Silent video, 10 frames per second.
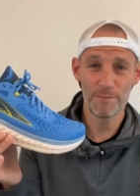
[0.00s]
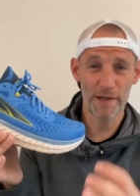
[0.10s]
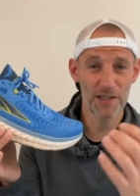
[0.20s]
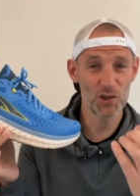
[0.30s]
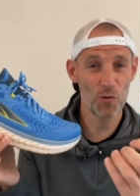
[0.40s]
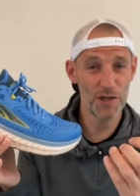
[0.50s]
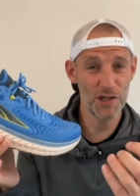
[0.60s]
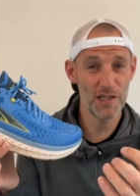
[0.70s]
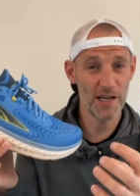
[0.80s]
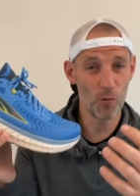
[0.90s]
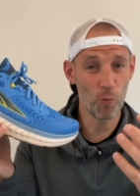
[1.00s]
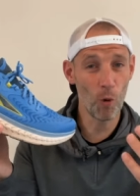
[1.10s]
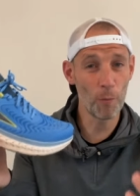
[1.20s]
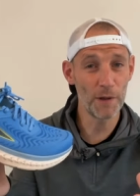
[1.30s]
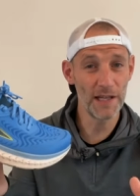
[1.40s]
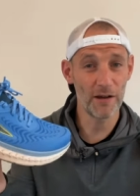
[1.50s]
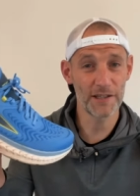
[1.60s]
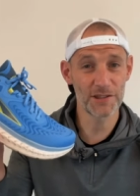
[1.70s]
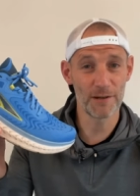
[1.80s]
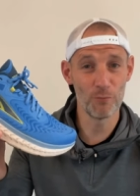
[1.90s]
being squishy and wobbly
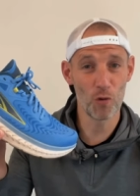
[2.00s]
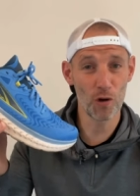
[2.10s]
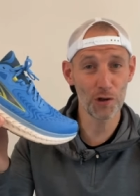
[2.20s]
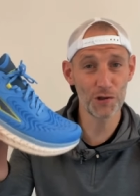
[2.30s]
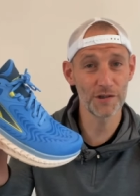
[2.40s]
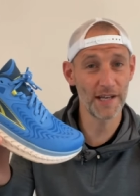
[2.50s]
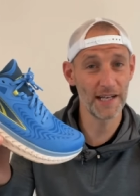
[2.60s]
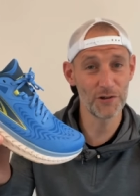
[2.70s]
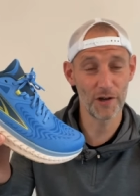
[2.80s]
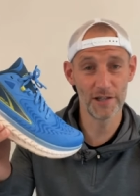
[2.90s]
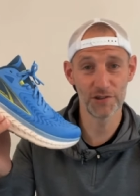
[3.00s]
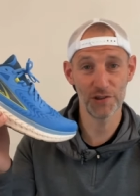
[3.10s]
like some more cushioned daily trainers